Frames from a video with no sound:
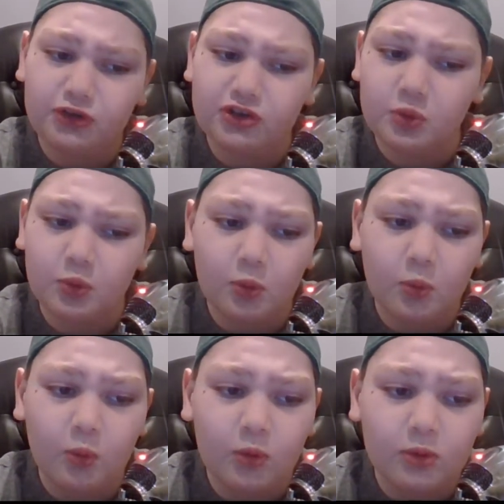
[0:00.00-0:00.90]
Just
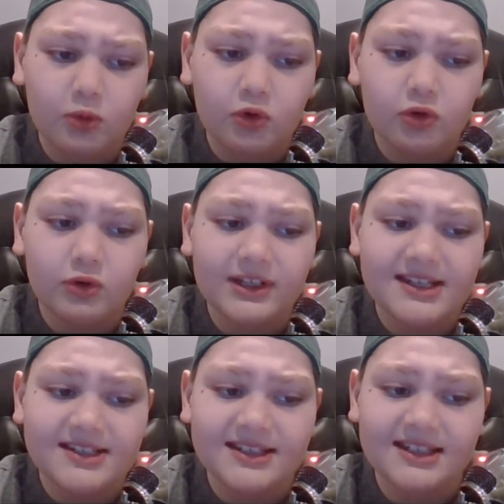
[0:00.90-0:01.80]
who
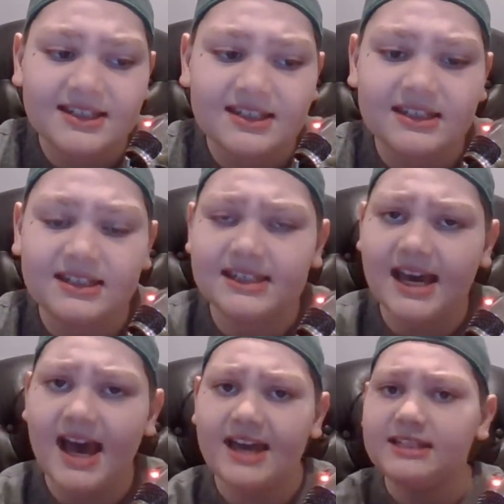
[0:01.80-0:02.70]
is this
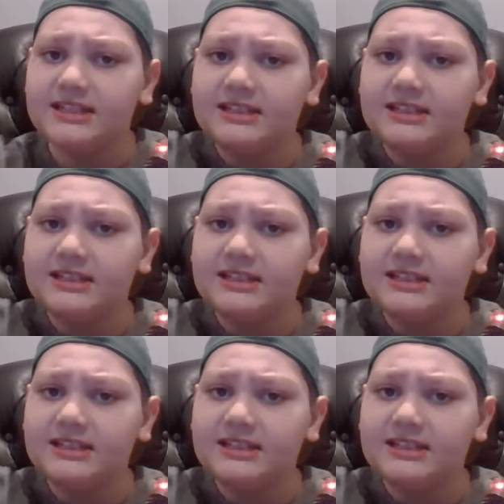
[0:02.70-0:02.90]
guy?